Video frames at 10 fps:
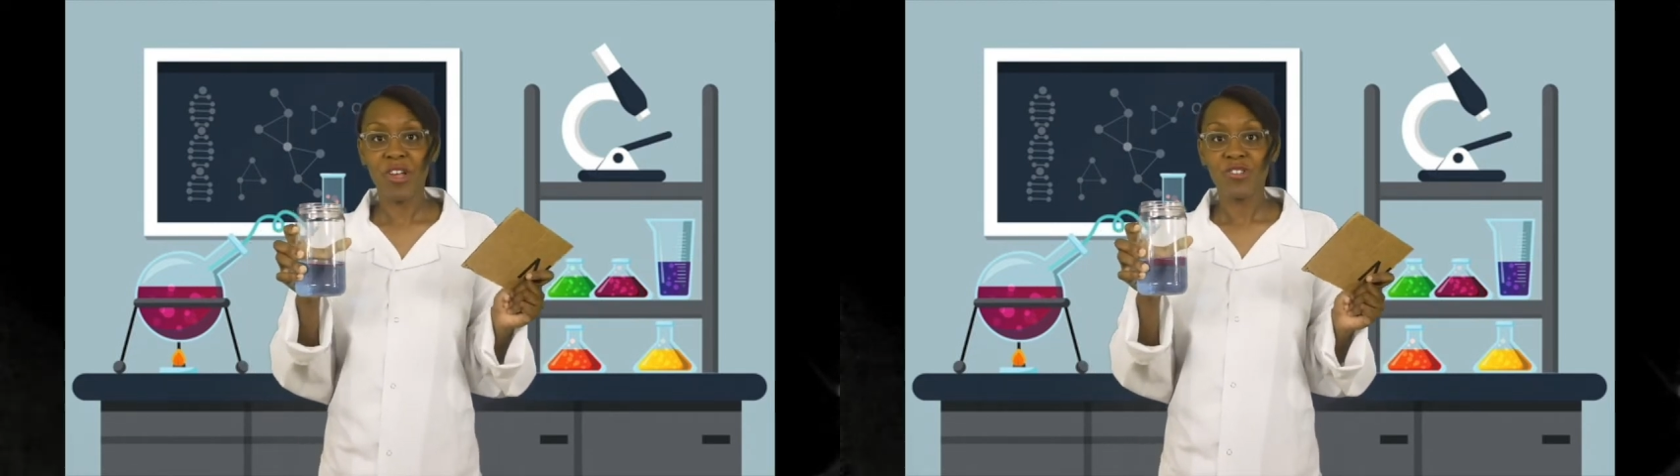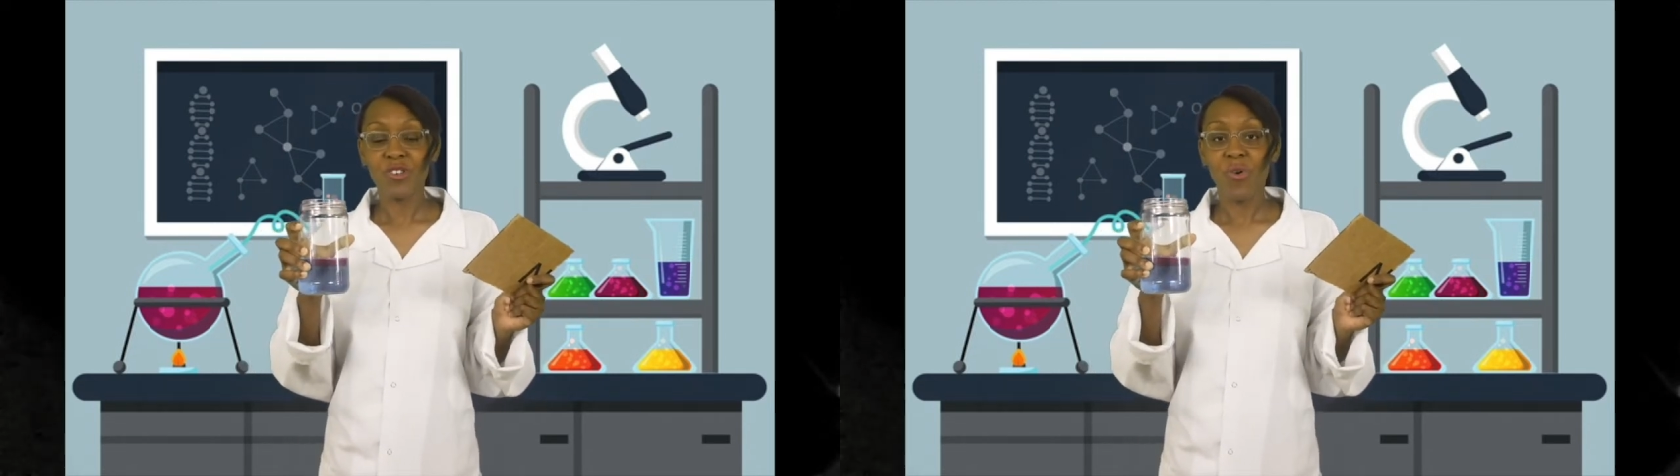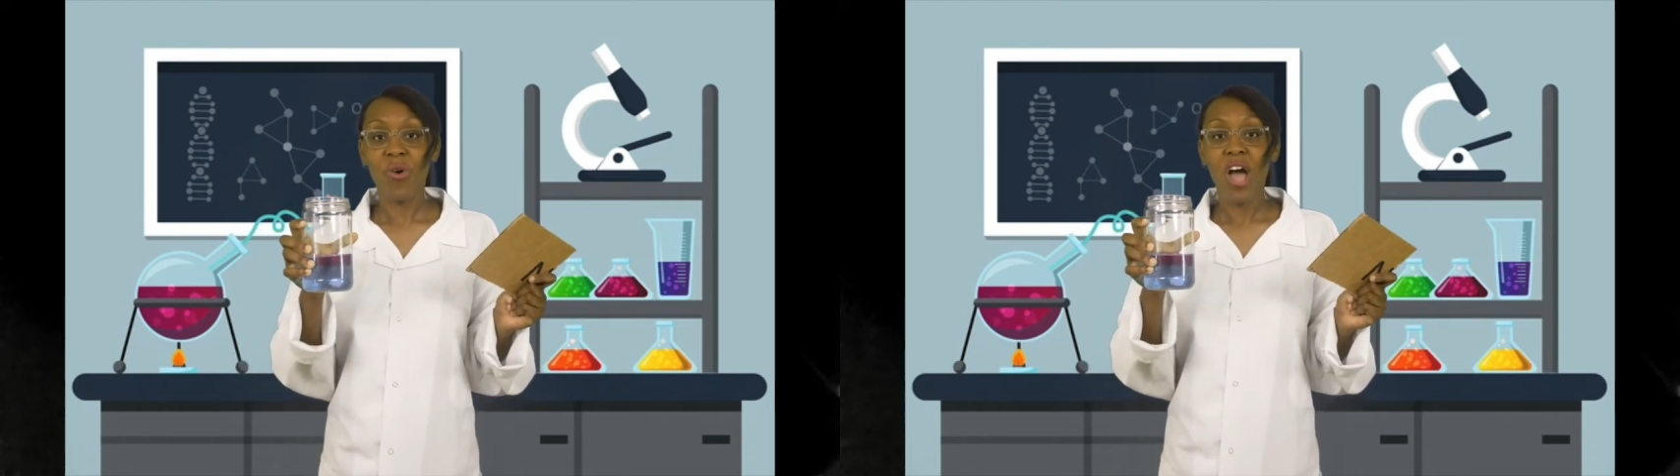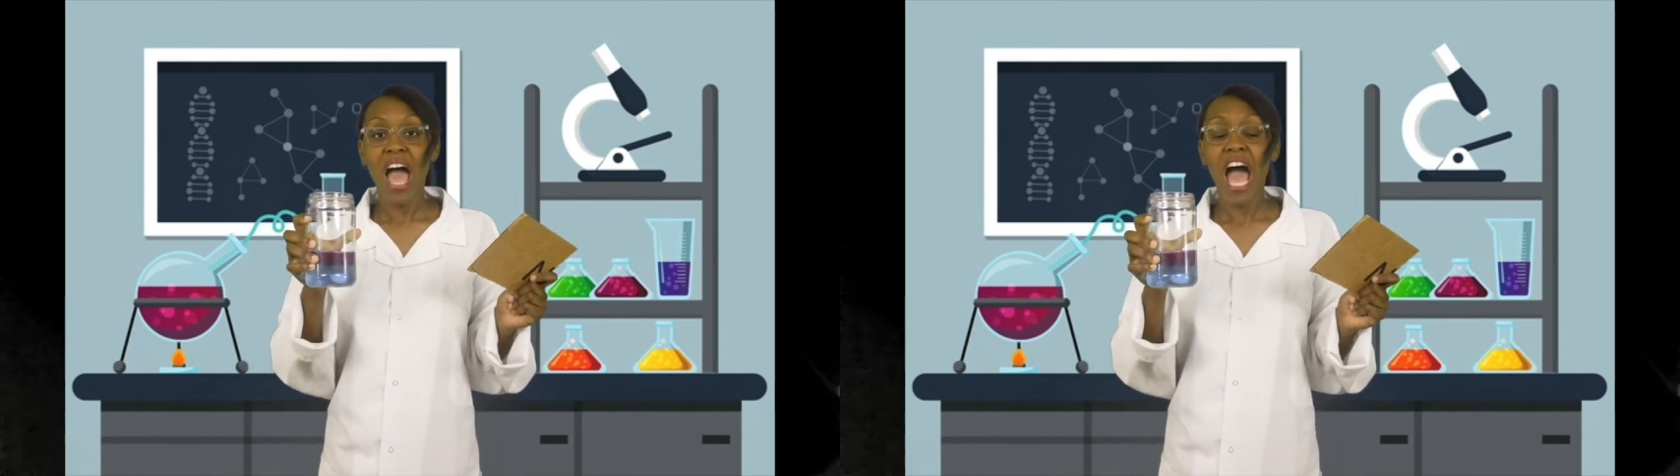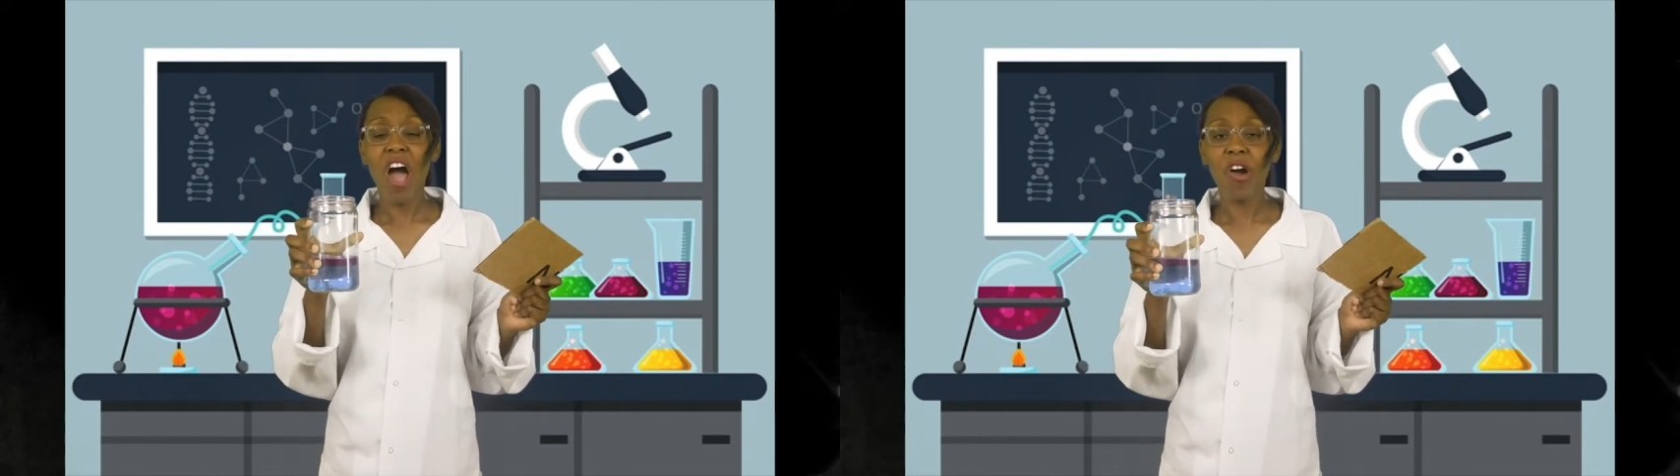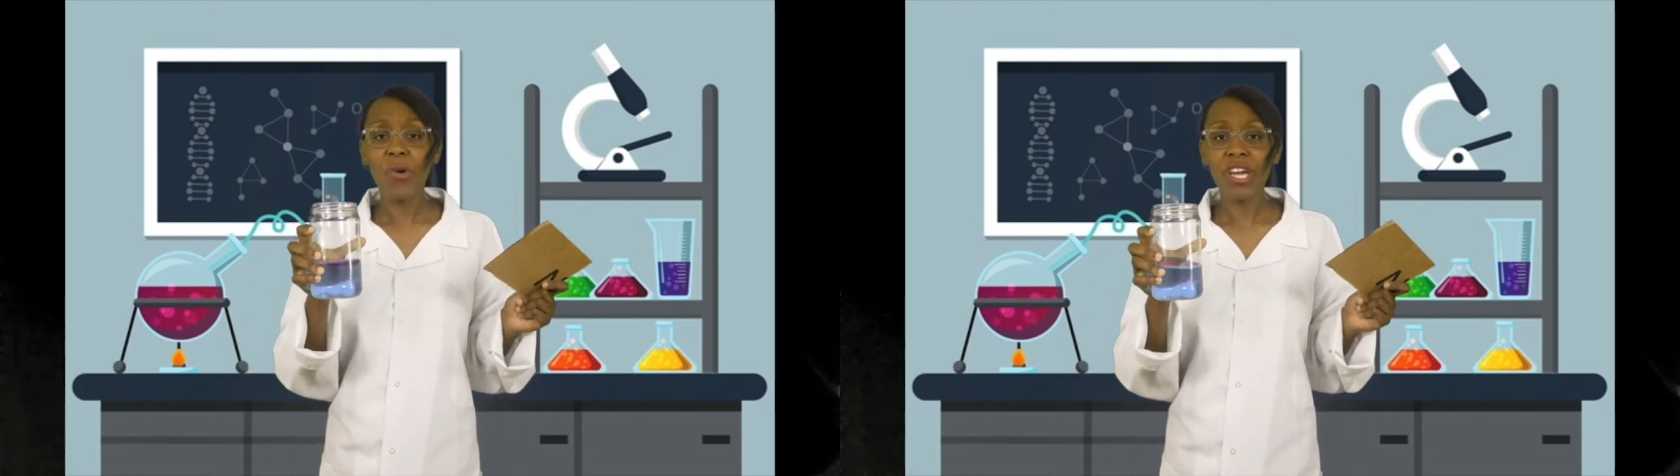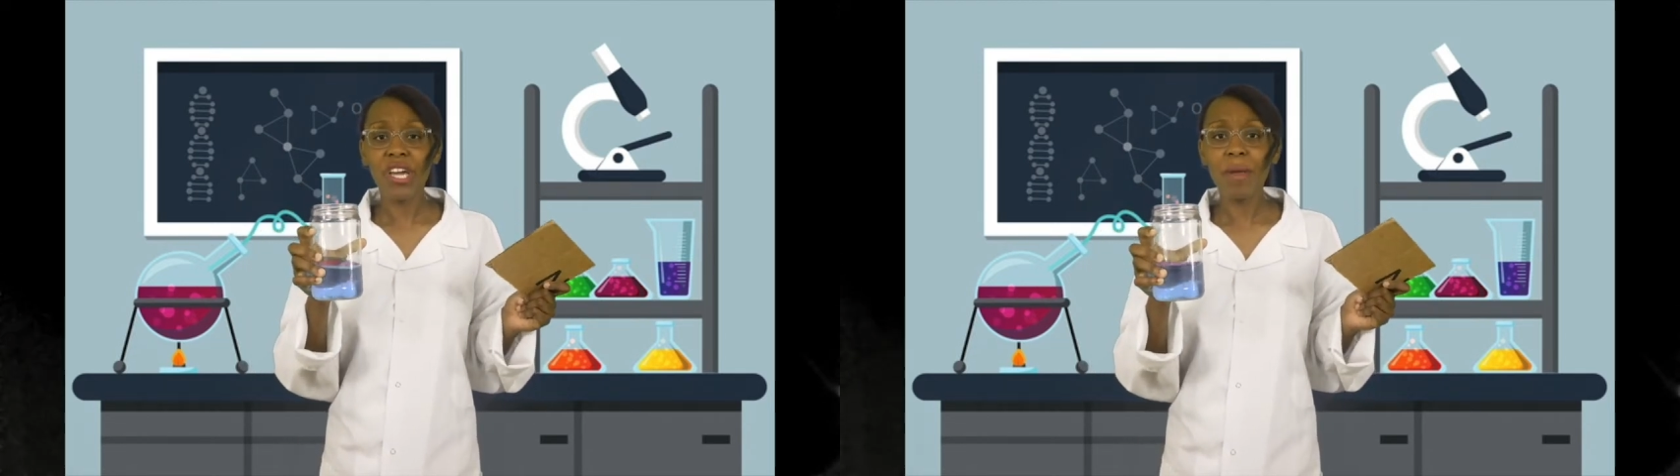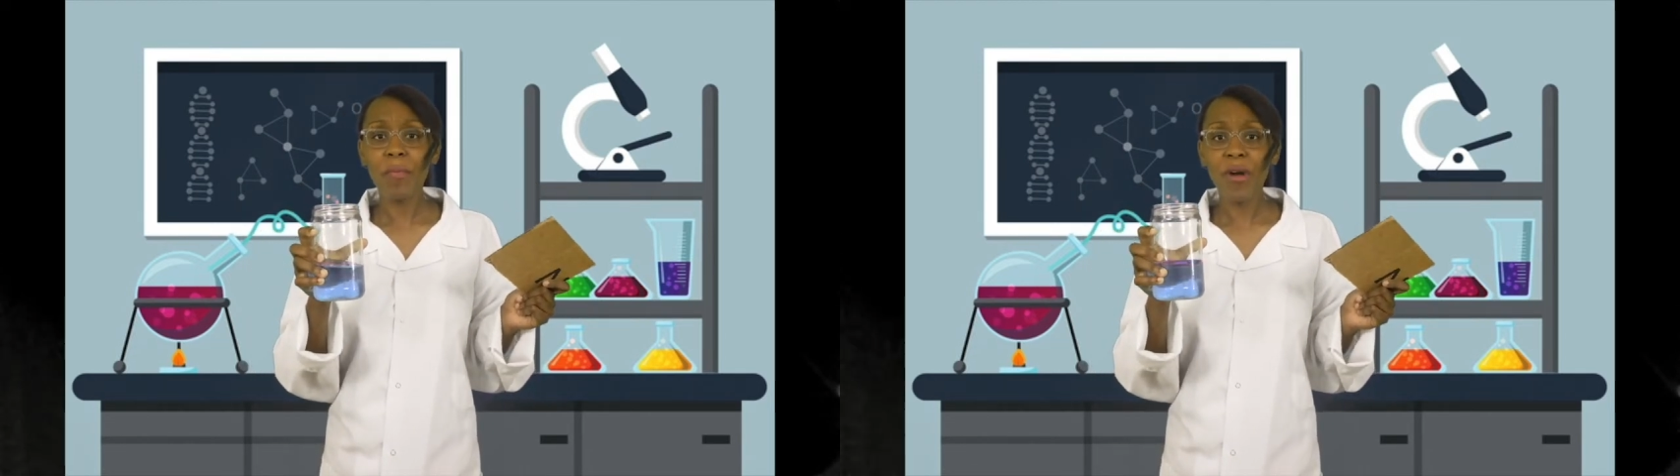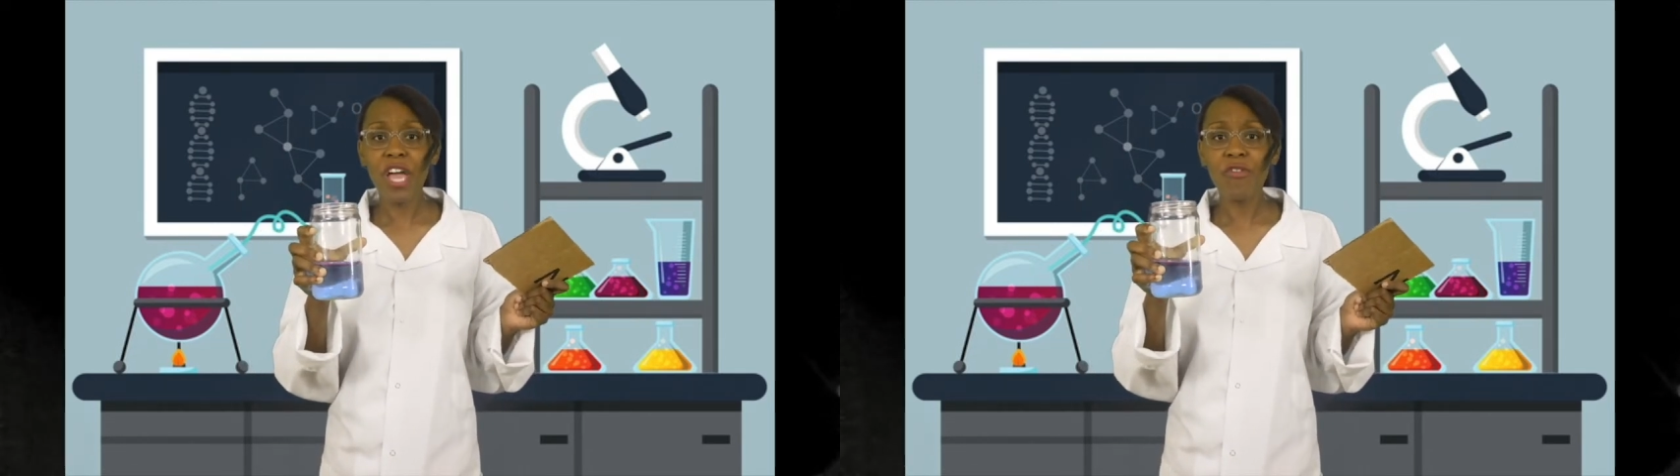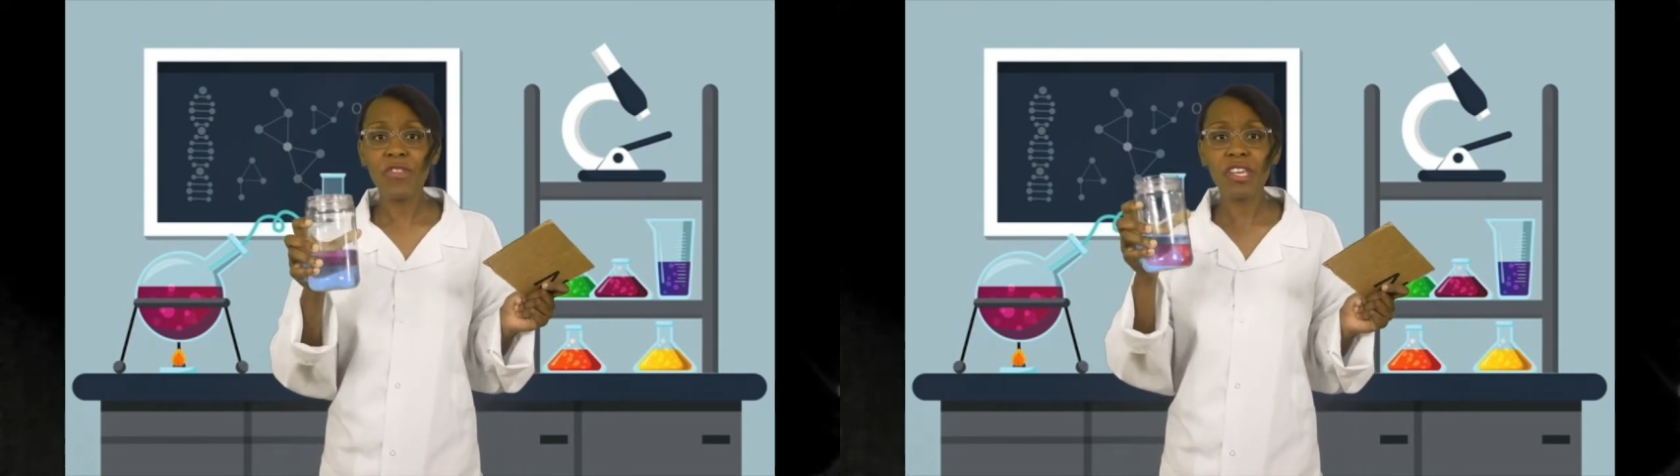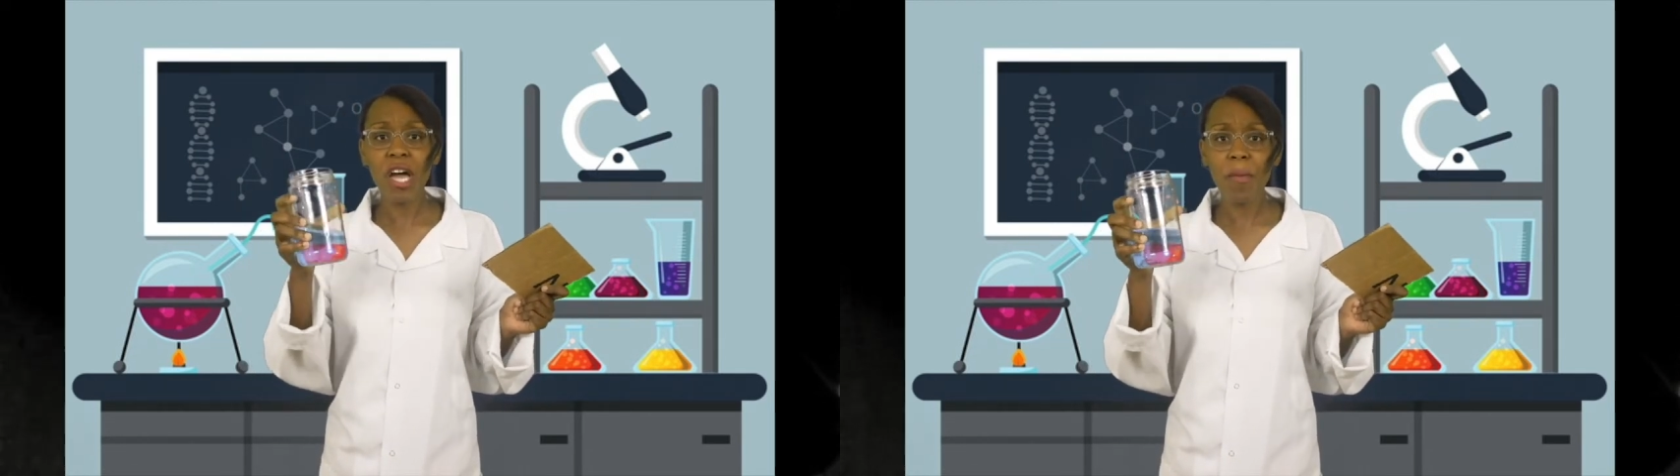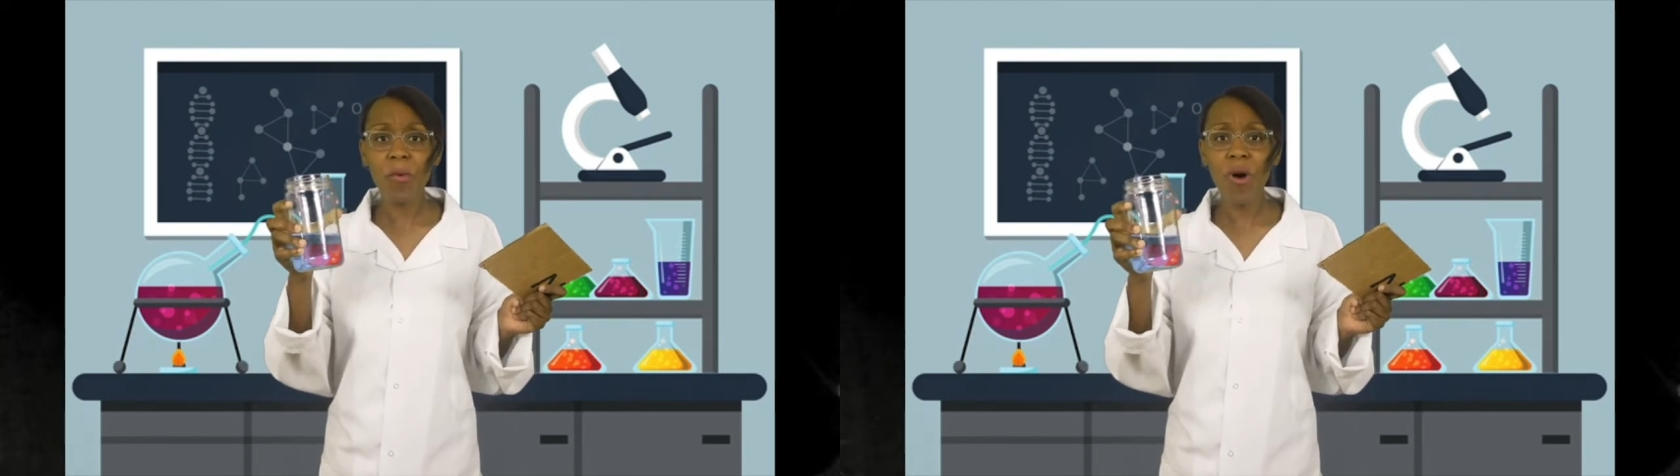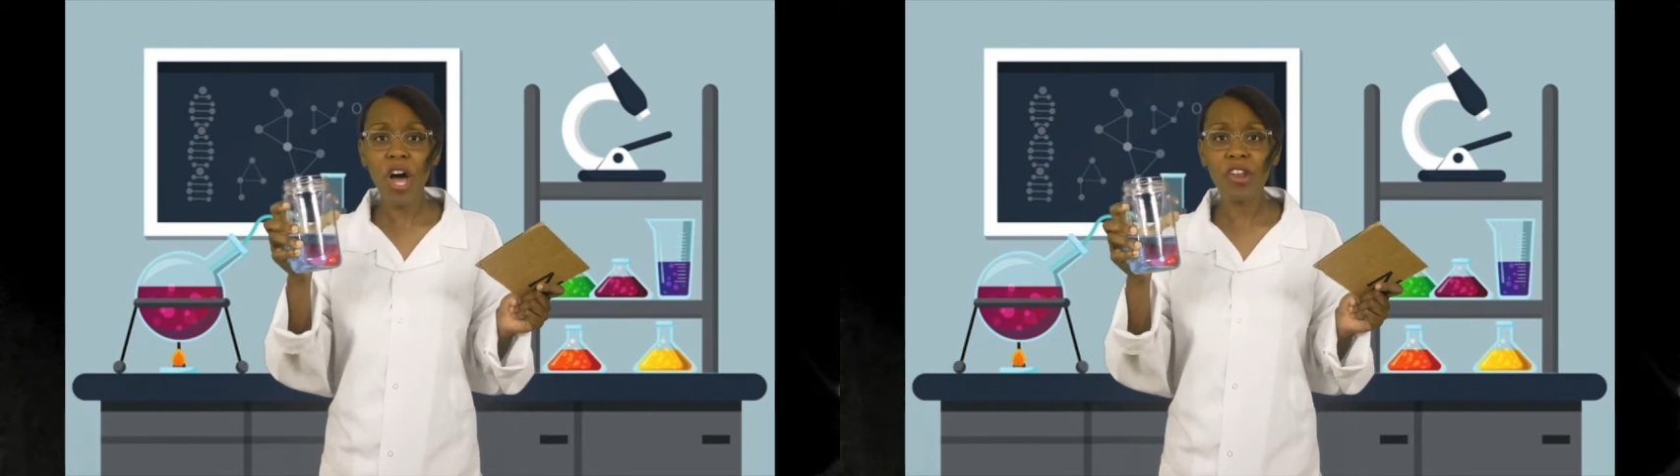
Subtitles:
So how are we going to be brave with a cup of water